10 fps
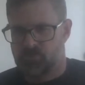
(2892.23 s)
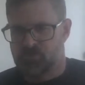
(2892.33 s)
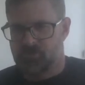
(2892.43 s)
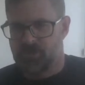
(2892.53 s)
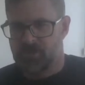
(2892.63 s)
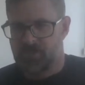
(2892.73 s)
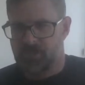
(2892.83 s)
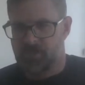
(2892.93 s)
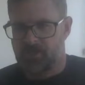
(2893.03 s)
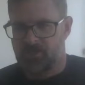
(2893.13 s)

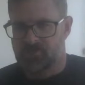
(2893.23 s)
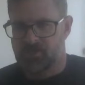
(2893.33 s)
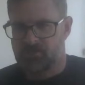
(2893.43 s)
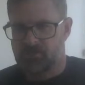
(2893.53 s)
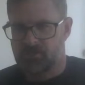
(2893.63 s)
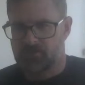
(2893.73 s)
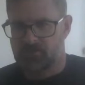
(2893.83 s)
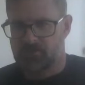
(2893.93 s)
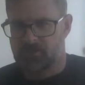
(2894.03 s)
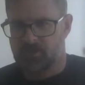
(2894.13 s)
Trinity, general,
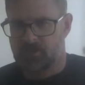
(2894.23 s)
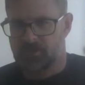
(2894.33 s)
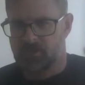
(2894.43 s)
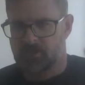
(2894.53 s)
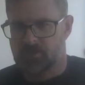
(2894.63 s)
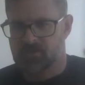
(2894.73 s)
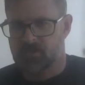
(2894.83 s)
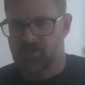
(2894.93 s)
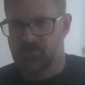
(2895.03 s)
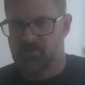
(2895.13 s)
calculation
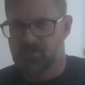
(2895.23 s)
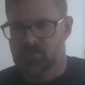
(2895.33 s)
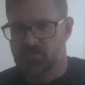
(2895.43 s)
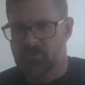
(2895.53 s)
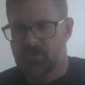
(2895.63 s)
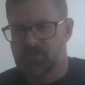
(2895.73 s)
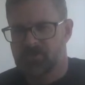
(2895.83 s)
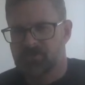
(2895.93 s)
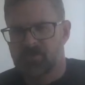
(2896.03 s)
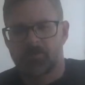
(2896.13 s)
line and position
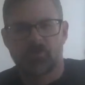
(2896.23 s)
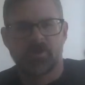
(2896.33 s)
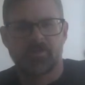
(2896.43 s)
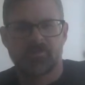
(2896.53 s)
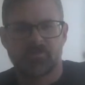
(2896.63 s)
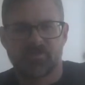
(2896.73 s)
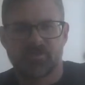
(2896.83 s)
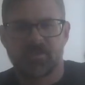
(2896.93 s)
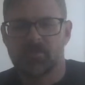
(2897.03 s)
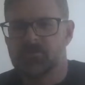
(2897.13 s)
location is operated to
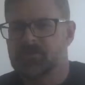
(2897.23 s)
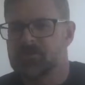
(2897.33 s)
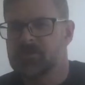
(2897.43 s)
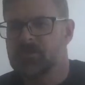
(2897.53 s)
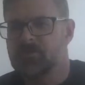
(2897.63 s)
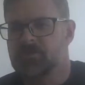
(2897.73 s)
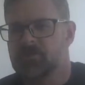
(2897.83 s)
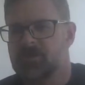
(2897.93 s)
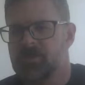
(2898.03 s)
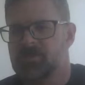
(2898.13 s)
signals. Now, position
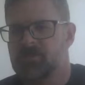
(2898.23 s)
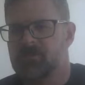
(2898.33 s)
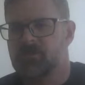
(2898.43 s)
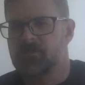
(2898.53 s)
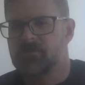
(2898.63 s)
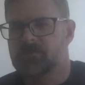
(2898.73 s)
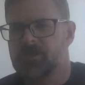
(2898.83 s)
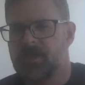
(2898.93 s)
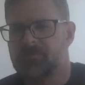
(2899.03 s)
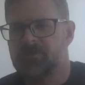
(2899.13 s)
locations, all
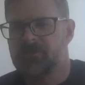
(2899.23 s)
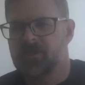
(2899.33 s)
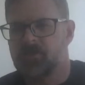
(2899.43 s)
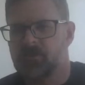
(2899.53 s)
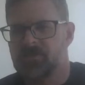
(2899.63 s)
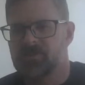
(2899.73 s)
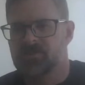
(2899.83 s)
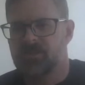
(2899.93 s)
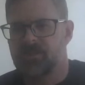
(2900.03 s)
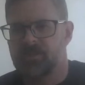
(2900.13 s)
captain, calculation
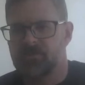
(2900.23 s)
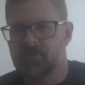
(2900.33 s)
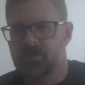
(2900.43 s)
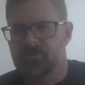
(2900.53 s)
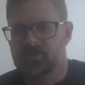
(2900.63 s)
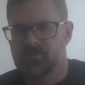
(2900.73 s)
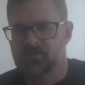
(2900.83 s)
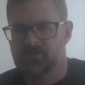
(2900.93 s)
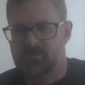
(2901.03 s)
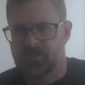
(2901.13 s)
setting, direct
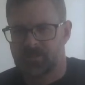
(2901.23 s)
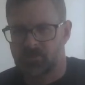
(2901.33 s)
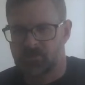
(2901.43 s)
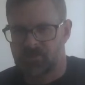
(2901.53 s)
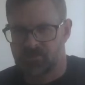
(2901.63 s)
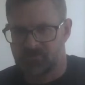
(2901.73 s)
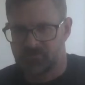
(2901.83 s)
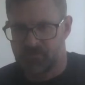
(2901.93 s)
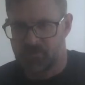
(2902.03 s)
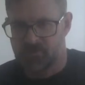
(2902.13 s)
signals, high calculation
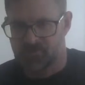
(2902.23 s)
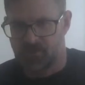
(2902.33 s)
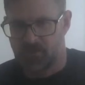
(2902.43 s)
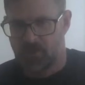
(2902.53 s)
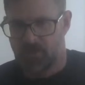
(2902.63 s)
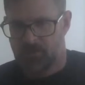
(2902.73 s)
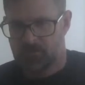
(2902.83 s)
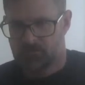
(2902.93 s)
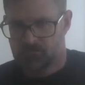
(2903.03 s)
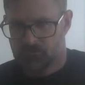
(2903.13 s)
interference.
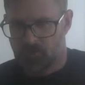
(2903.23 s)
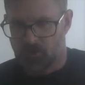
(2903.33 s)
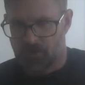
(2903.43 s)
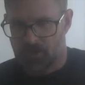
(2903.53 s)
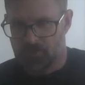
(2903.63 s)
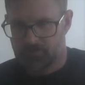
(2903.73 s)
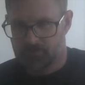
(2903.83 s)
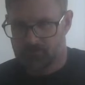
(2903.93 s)
Laura.